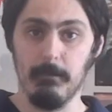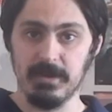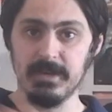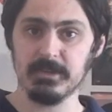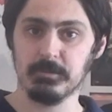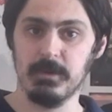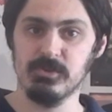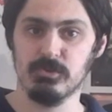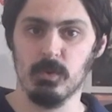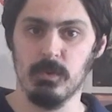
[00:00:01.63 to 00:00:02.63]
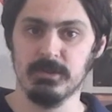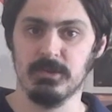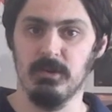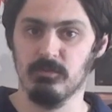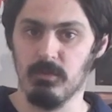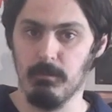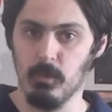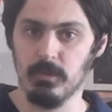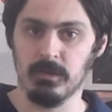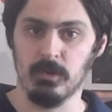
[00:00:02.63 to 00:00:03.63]
My next patron question is from
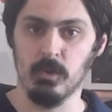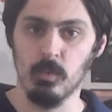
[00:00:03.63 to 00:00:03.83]
Morgan,